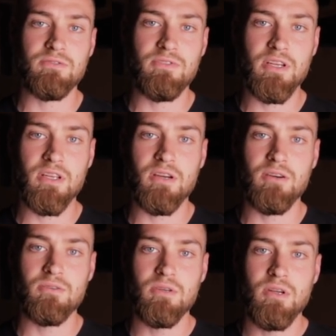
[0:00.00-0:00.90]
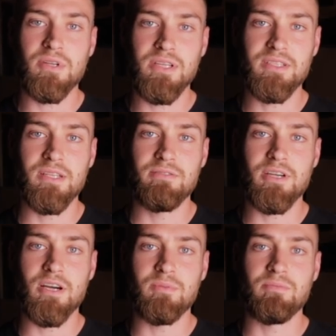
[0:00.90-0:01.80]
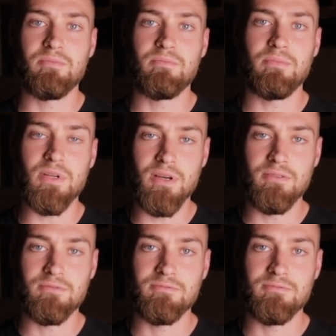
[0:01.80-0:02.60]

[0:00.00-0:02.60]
video, please leave a comment below.